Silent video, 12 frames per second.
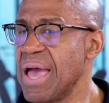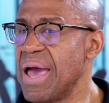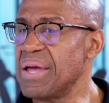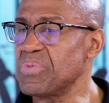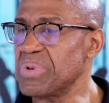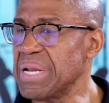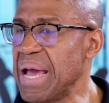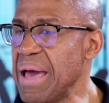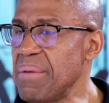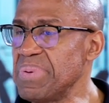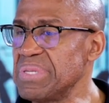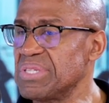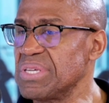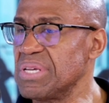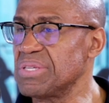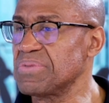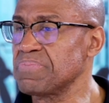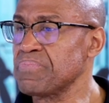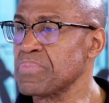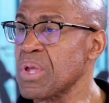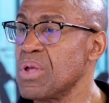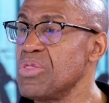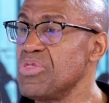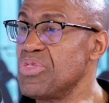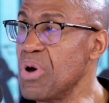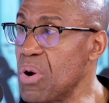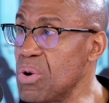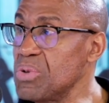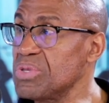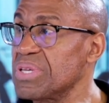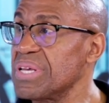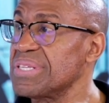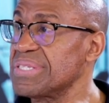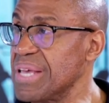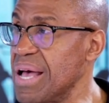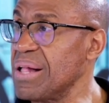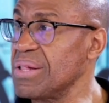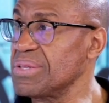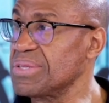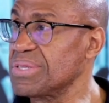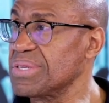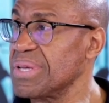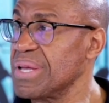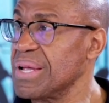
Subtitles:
And what happens is those cells,